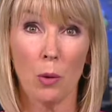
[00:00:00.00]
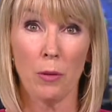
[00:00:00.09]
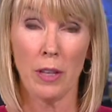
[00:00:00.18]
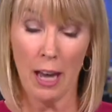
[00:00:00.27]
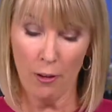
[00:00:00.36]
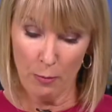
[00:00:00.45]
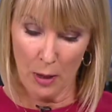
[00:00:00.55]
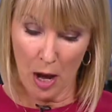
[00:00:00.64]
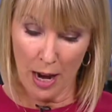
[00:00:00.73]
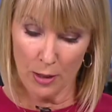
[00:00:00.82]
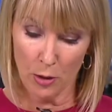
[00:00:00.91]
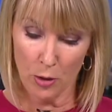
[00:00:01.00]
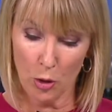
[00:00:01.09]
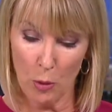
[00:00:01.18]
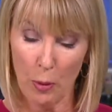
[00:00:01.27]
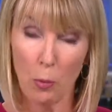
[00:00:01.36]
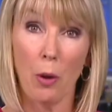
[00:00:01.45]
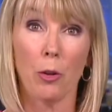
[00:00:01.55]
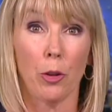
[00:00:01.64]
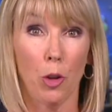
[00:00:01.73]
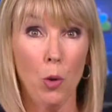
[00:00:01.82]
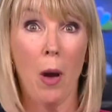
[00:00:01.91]
with the FBI to determine whether
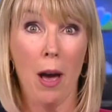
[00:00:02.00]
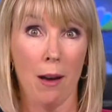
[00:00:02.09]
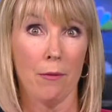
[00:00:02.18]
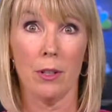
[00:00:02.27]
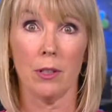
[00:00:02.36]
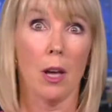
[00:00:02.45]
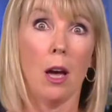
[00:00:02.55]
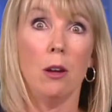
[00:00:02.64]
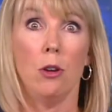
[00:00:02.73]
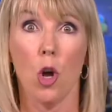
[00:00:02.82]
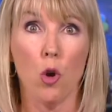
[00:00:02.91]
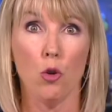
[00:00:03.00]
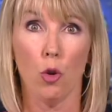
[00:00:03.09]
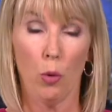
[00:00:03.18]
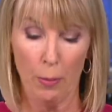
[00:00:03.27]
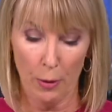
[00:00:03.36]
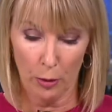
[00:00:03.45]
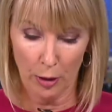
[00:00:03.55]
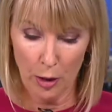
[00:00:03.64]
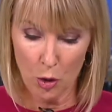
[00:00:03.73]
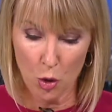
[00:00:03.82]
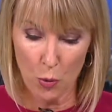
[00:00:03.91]
you have this unknown criminal
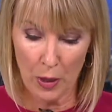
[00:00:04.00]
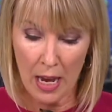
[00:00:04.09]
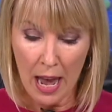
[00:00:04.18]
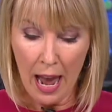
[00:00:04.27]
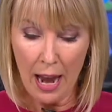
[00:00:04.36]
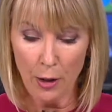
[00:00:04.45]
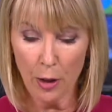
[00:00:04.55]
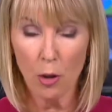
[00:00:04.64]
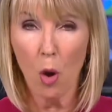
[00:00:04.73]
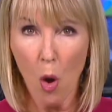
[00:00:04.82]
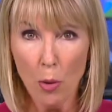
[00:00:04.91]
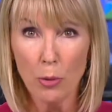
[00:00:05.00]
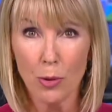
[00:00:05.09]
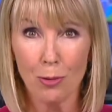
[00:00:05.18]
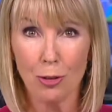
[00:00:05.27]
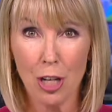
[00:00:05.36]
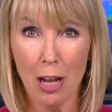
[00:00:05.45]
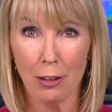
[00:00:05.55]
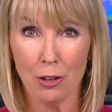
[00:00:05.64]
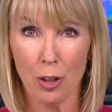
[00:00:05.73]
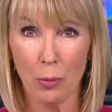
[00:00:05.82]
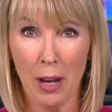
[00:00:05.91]
history, and you can also
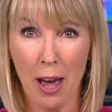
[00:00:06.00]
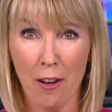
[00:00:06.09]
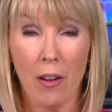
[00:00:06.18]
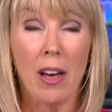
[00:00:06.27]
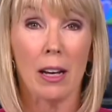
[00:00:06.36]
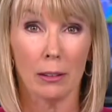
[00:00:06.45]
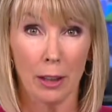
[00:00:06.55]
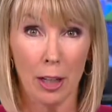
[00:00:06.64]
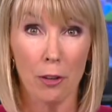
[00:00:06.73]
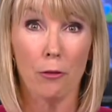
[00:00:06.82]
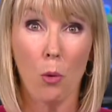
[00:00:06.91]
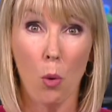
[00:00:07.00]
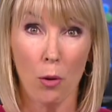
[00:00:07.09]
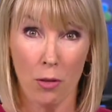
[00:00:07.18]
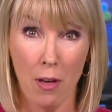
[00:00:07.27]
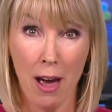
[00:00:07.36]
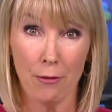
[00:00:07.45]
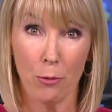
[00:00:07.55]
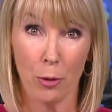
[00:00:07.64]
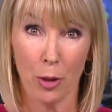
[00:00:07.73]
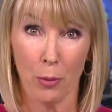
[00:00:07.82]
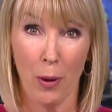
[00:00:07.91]
challenge it. We have a link for that
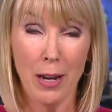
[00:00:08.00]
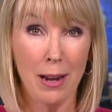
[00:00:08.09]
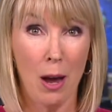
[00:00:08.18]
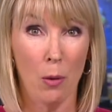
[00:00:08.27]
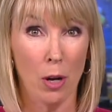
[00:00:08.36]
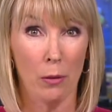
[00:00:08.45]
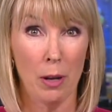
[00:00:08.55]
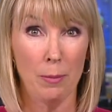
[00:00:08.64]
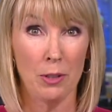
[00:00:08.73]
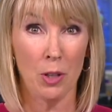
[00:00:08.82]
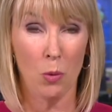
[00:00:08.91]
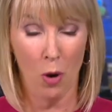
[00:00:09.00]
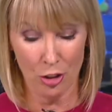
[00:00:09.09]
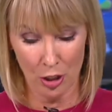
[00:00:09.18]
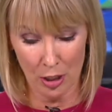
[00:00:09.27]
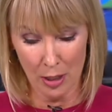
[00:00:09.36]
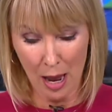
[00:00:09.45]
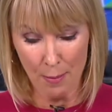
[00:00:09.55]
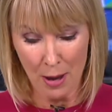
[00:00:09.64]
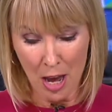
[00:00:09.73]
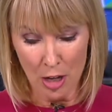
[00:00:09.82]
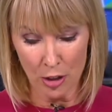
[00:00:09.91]
for you right now on our NBC Washington app.
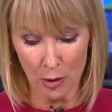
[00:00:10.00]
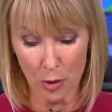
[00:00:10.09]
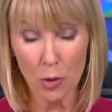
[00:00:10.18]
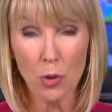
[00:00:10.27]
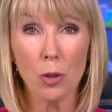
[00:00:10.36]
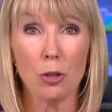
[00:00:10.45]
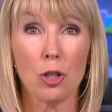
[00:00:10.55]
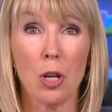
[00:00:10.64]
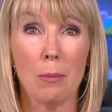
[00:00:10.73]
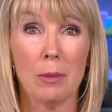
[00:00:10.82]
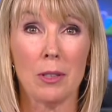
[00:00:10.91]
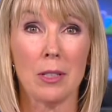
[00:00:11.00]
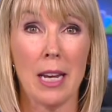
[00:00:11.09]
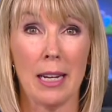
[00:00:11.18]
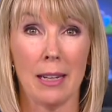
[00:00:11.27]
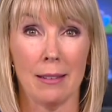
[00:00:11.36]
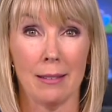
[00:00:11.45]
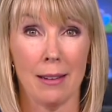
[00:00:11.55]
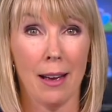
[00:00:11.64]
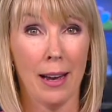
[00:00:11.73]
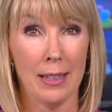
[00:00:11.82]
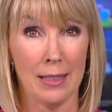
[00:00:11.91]
Just search Mistaken
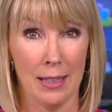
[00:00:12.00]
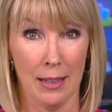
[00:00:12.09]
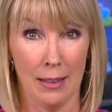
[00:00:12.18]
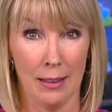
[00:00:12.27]
ID.